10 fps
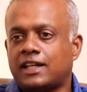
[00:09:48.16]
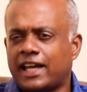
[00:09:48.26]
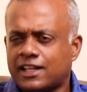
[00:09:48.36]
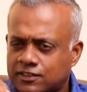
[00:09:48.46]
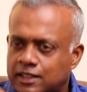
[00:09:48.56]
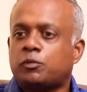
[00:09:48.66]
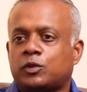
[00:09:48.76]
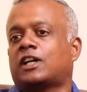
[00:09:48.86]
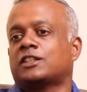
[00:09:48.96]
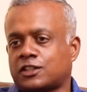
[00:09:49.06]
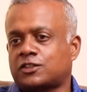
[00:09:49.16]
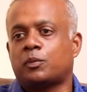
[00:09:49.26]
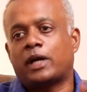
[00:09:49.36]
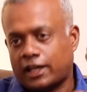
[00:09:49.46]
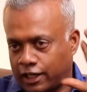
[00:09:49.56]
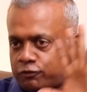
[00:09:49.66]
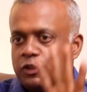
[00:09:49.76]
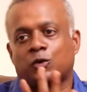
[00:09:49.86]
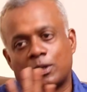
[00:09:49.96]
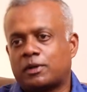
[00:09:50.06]
I said, except with Raja Sir, where I
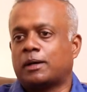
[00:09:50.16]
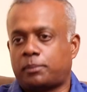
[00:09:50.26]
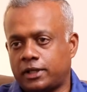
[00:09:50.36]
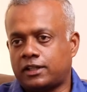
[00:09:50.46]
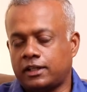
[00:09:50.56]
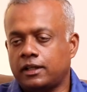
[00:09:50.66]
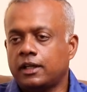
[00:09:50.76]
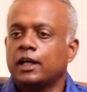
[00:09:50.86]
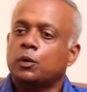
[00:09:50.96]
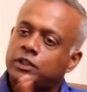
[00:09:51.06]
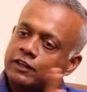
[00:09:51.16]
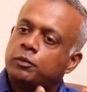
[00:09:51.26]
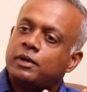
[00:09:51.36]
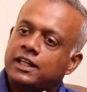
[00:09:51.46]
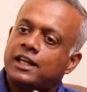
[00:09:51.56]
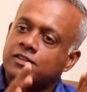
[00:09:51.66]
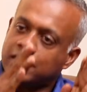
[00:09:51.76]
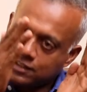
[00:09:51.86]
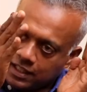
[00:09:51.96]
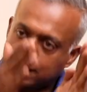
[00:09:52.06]
left it to him completely, with everybody
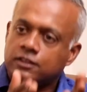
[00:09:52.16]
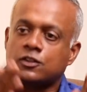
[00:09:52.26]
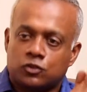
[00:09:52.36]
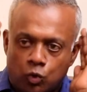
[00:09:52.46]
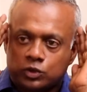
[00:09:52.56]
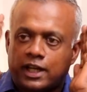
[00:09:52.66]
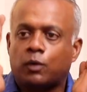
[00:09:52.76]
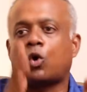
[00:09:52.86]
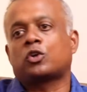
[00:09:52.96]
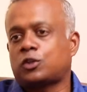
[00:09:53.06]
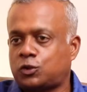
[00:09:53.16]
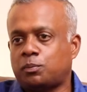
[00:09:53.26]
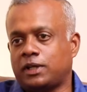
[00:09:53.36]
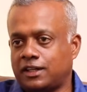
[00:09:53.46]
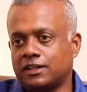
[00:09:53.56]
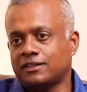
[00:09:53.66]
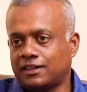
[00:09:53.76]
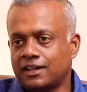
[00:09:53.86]
else, it's in the zone that I wanted to be in.